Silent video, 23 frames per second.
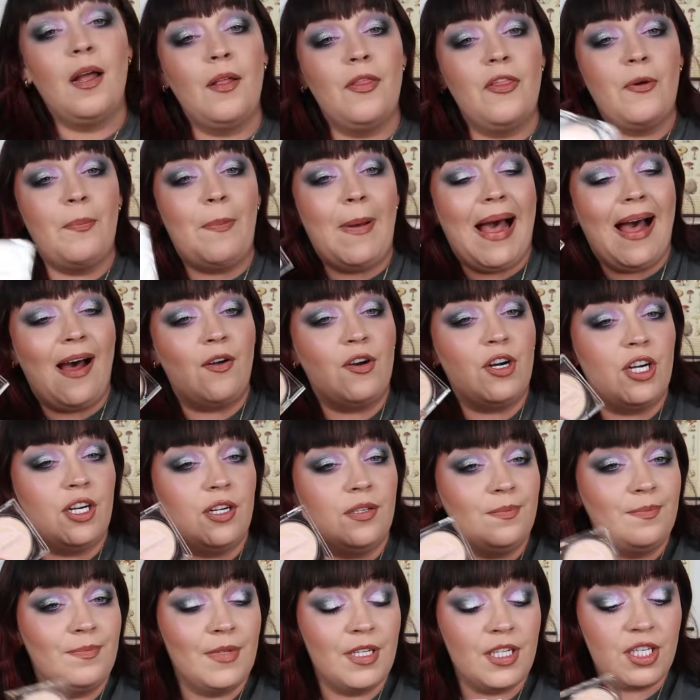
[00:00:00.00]
The
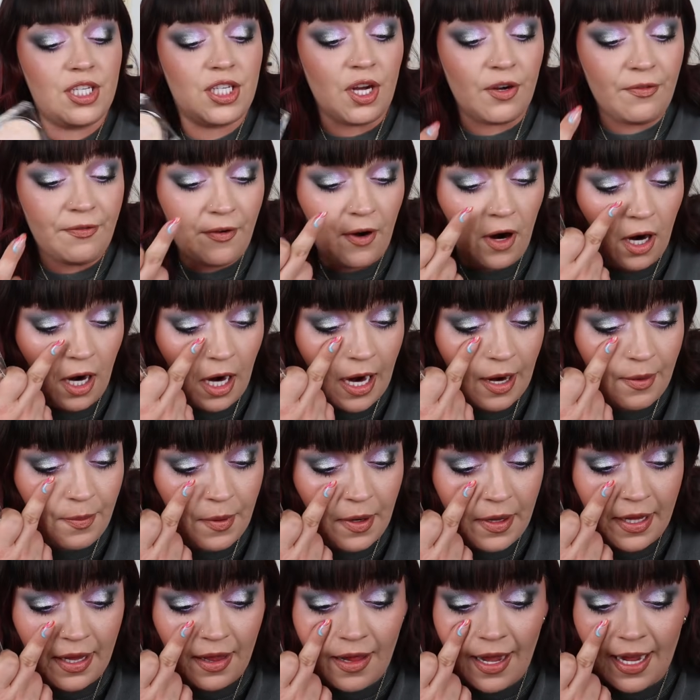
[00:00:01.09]
powder, so far I
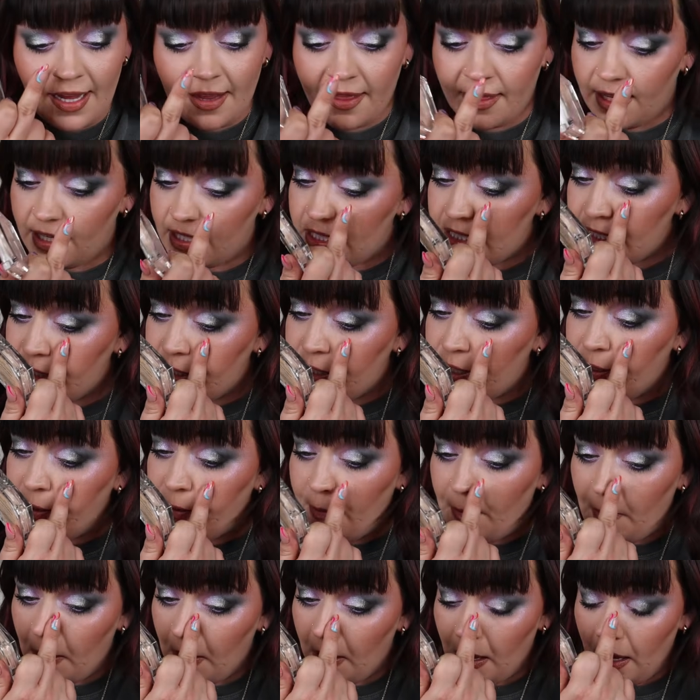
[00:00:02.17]
really like this
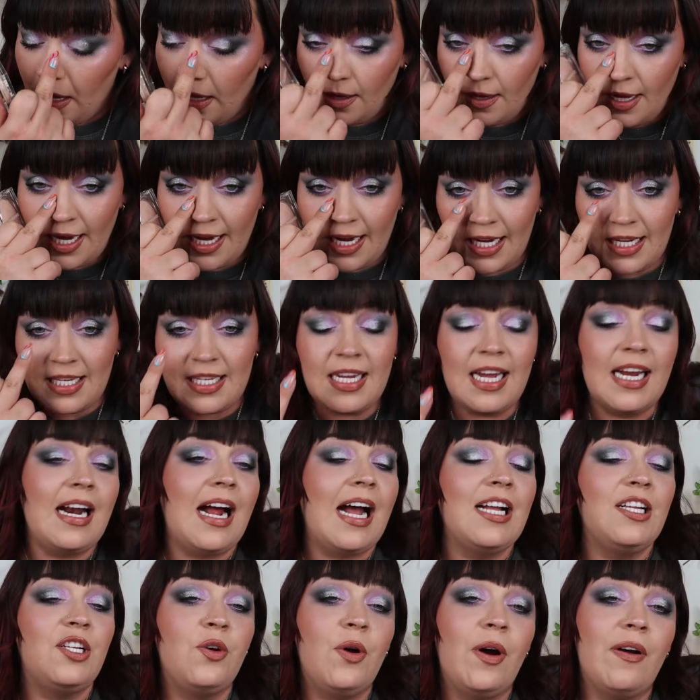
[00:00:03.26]
too. Like I said,
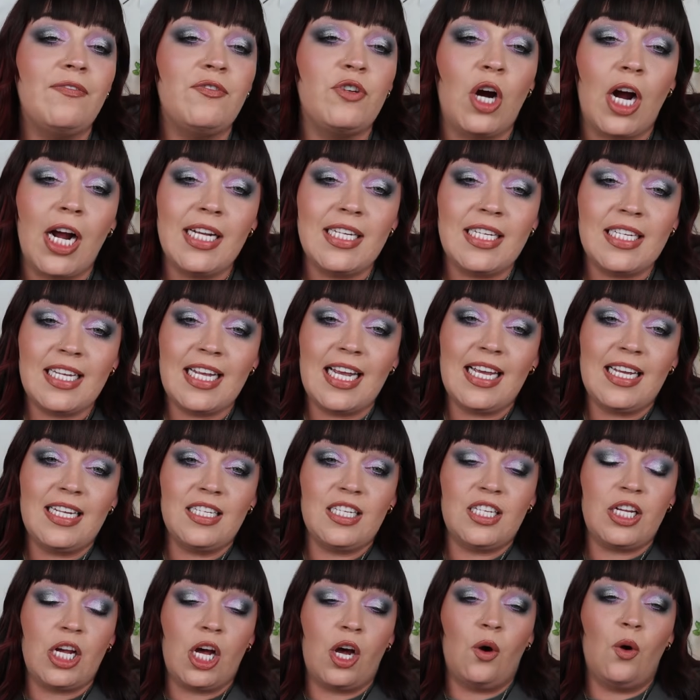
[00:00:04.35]
I do have dry skin,
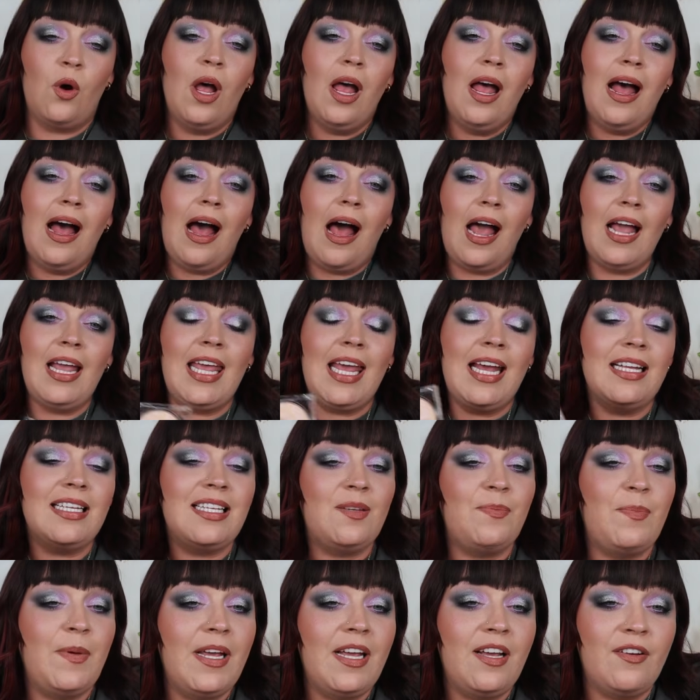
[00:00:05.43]
so I can't
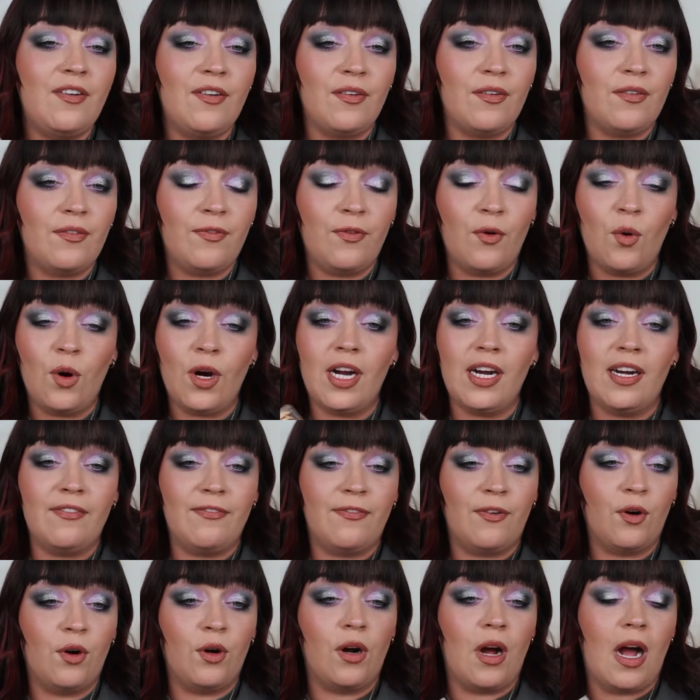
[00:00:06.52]
speak for it
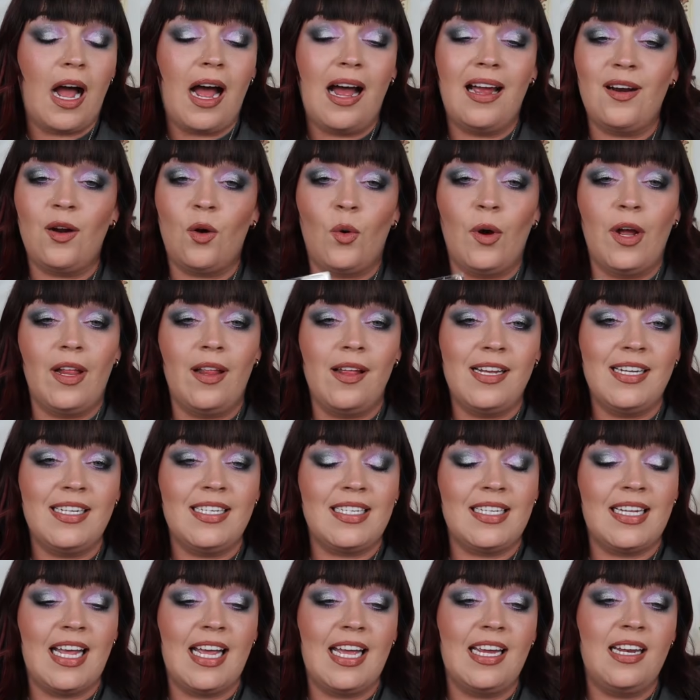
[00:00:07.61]
for on oily
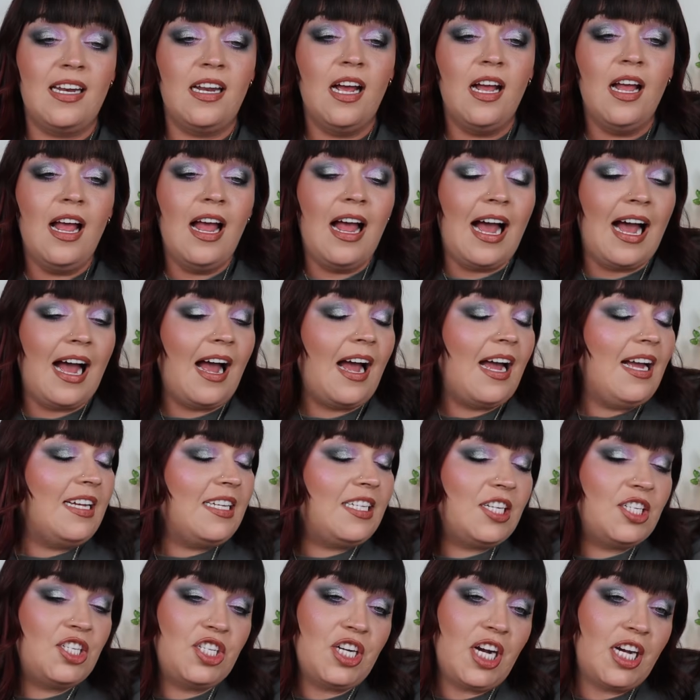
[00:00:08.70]
skin. I
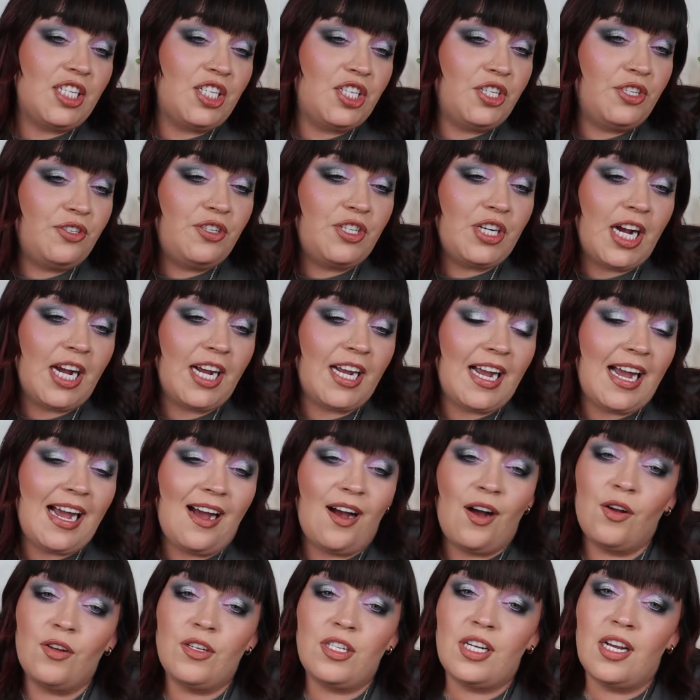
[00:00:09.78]
suggest you check
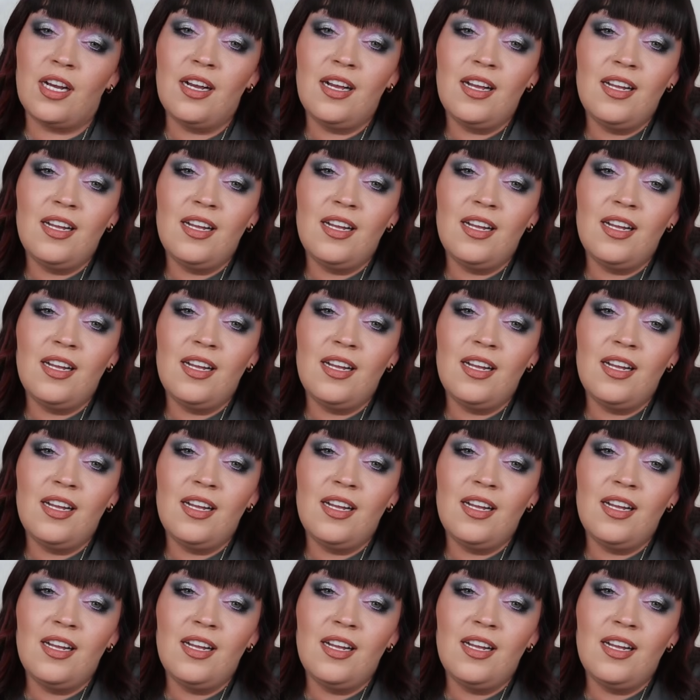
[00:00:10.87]
out